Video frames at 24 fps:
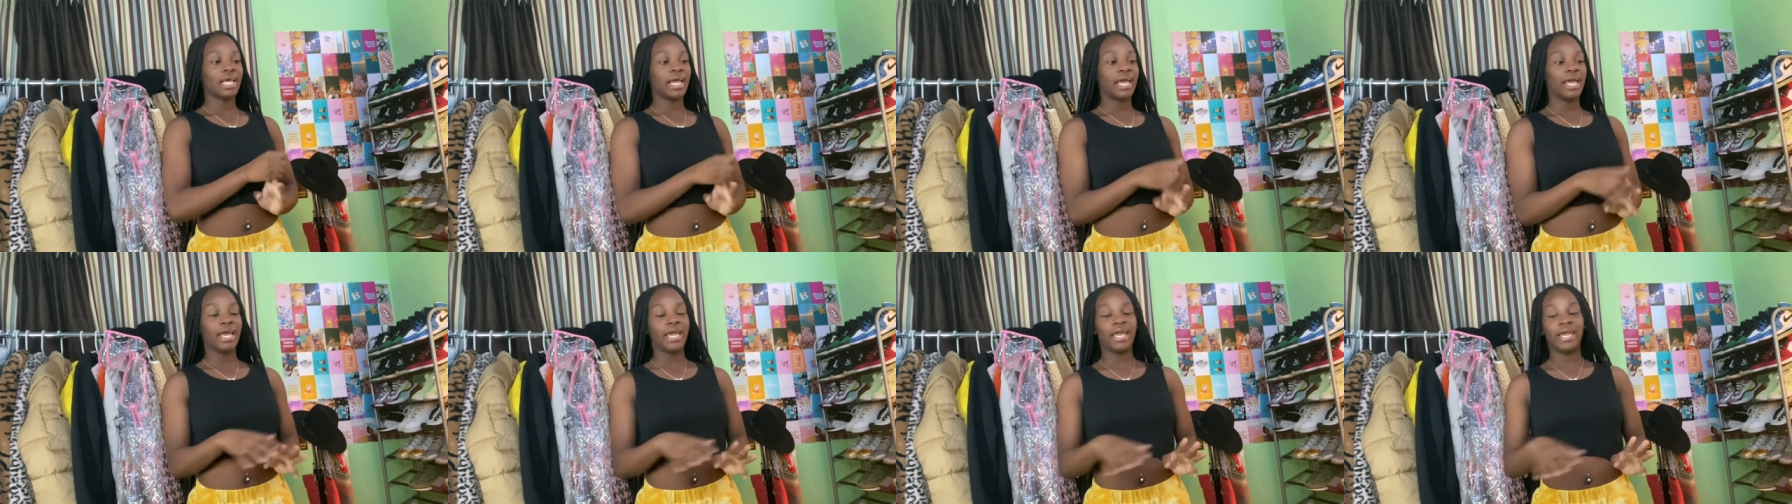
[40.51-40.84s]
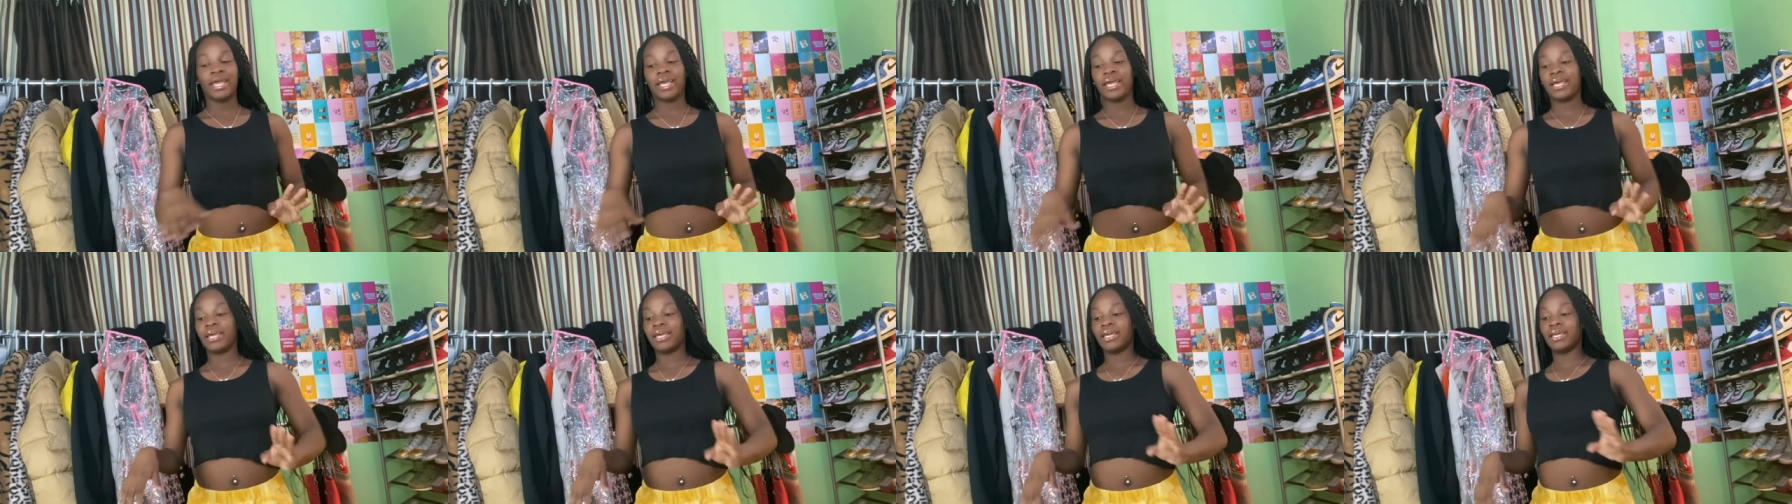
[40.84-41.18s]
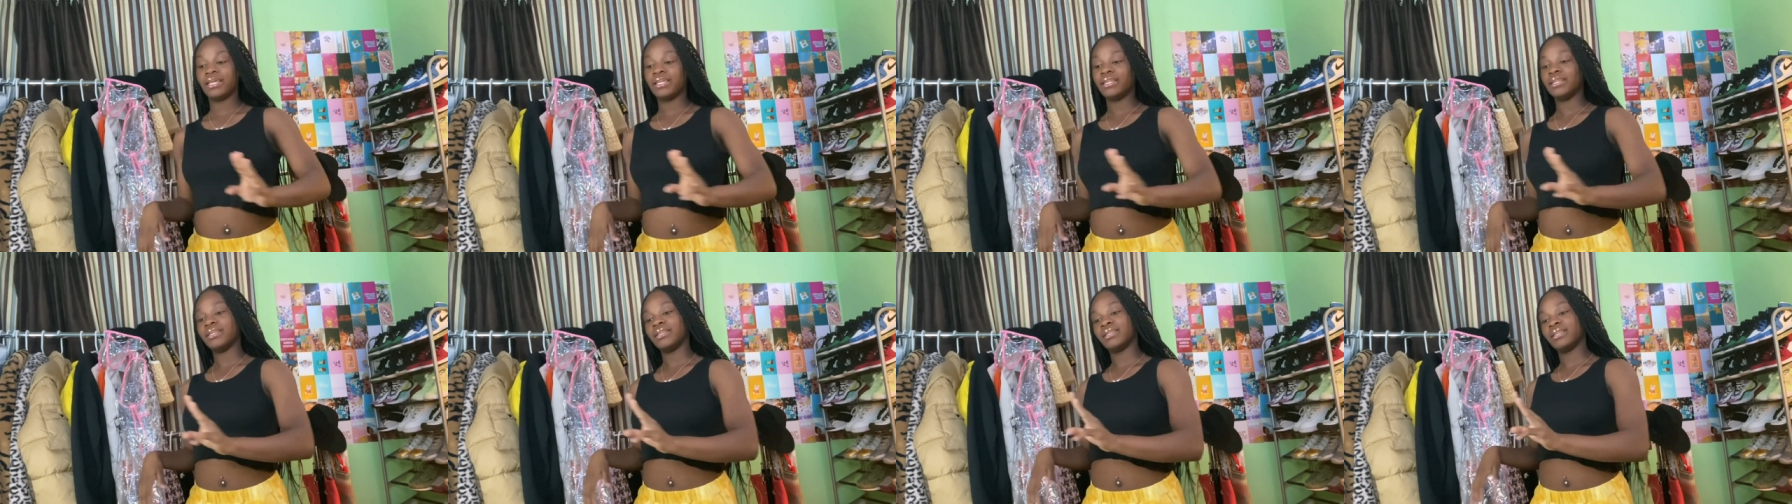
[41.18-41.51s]

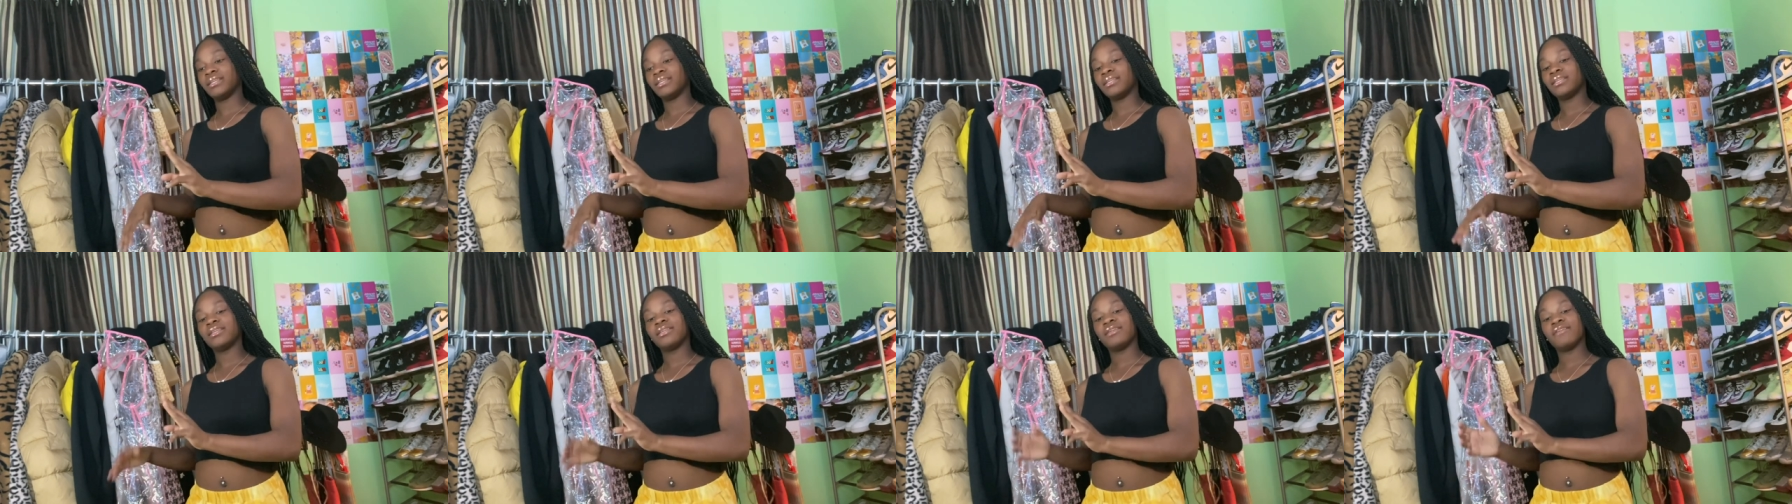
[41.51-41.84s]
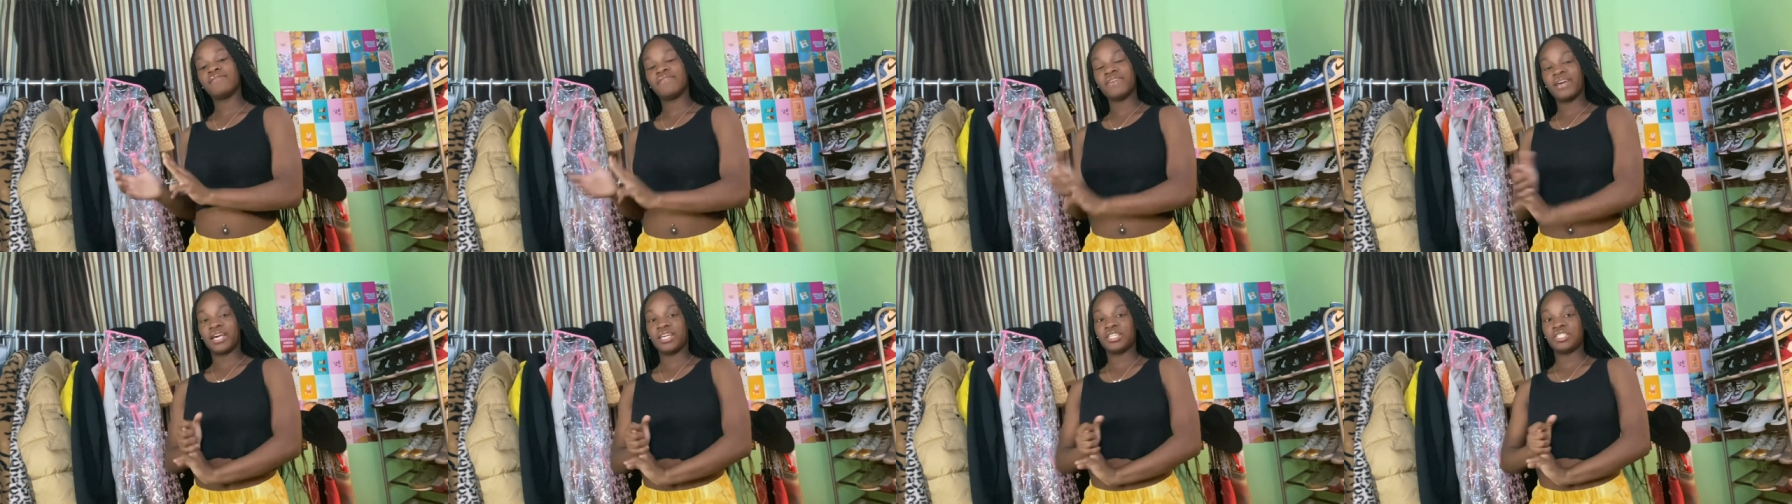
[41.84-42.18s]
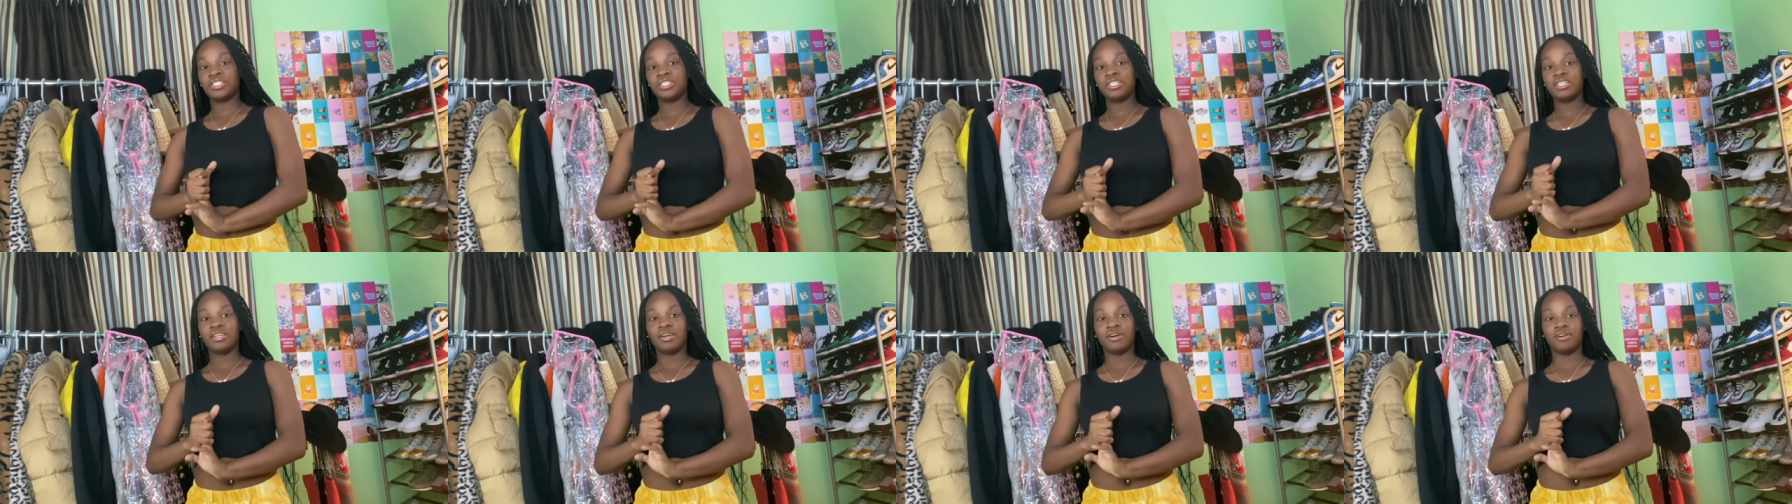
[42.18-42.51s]
And
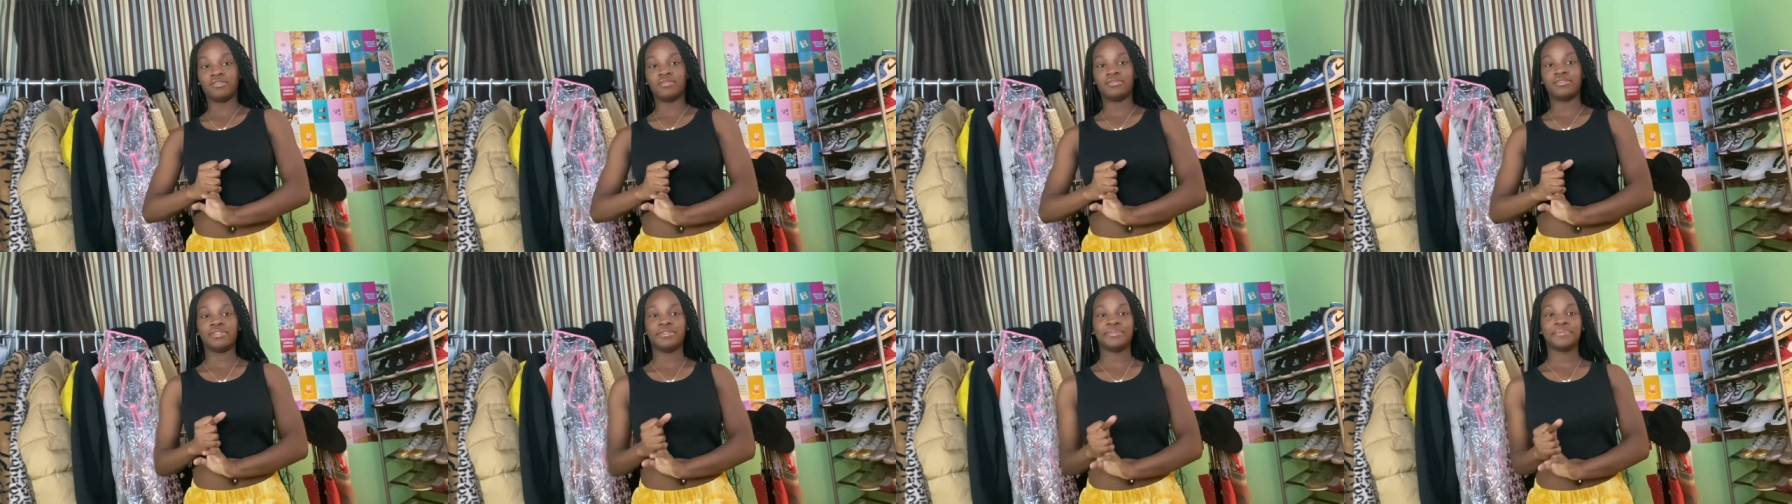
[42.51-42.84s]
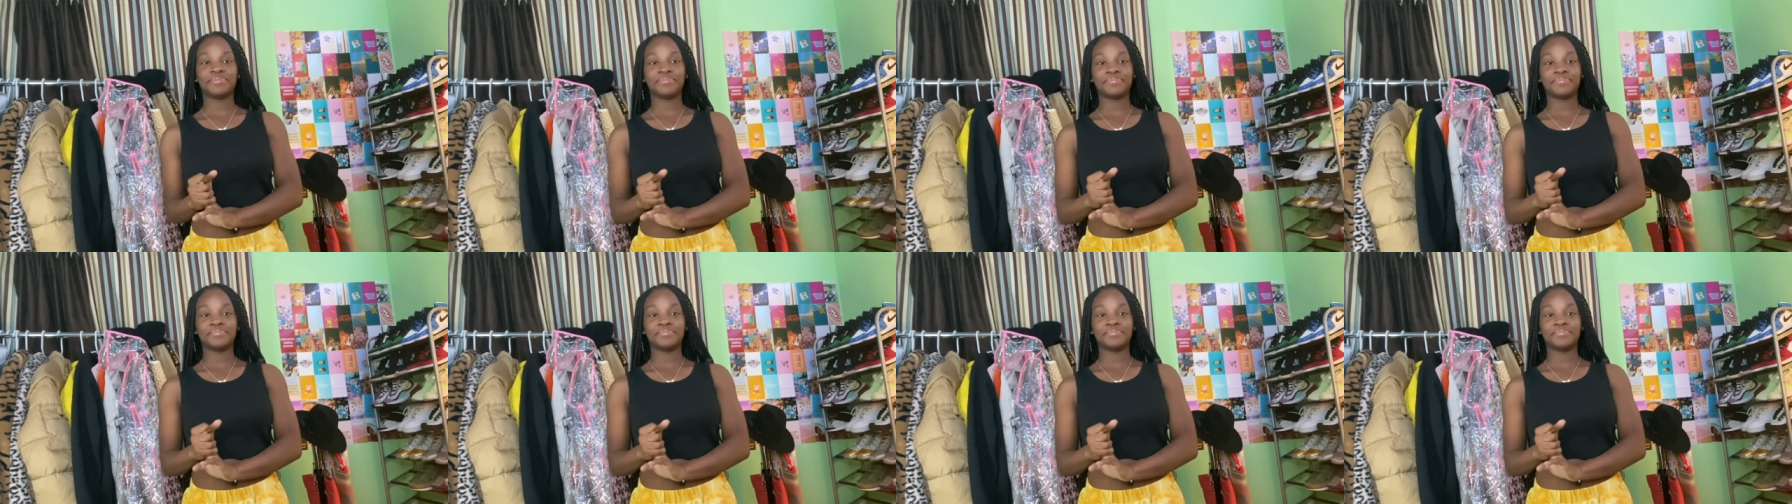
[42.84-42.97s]
Fashion Nova.